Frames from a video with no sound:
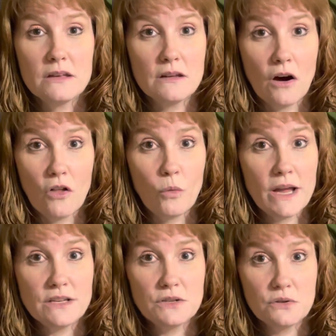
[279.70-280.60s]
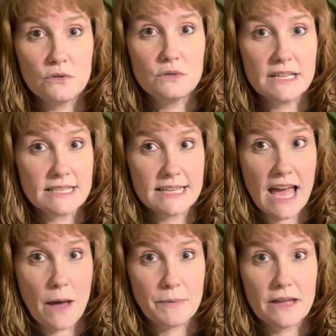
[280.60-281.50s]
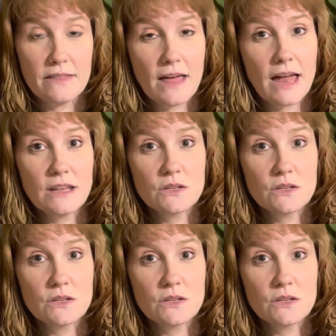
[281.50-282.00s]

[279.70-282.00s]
all the way to Dix Gap, and that is